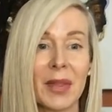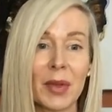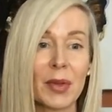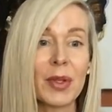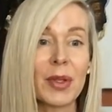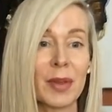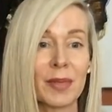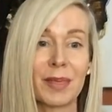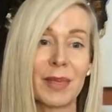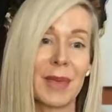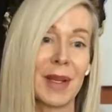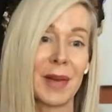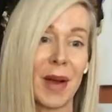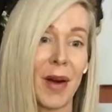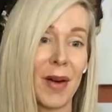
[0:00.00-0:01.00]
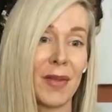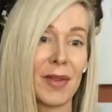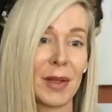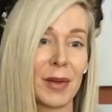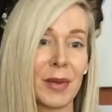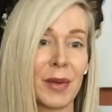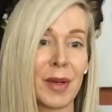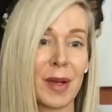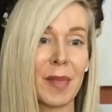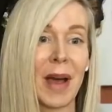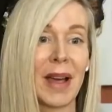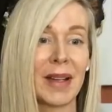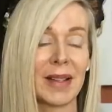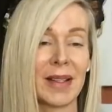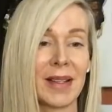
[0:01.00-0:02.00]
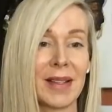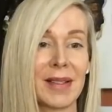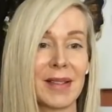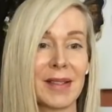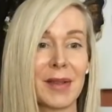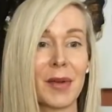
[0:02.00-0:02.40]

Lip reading: Those are, in our view, commodities.